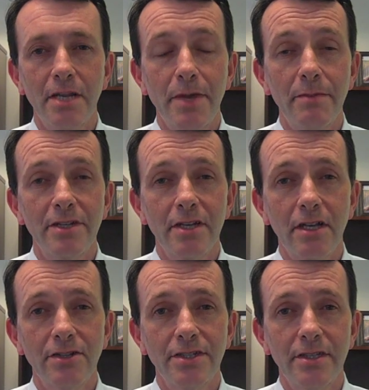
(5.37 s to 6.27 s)
and I'm a
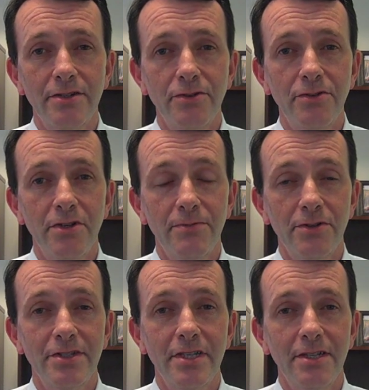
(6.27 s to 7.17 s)
hepatologist at Duke
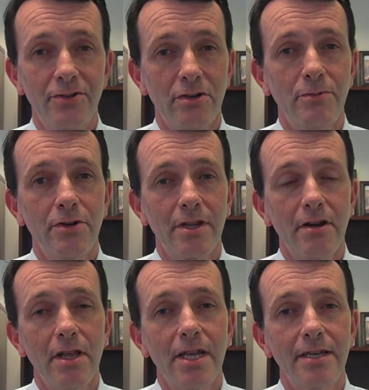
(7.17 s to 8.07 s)
University in Durham, North
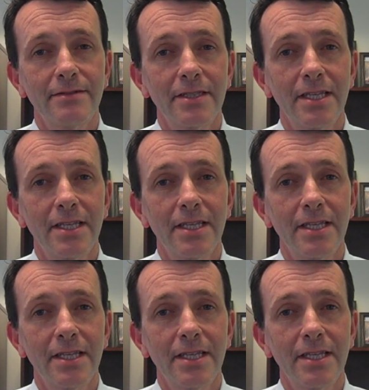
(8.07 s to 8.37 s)
Carolina.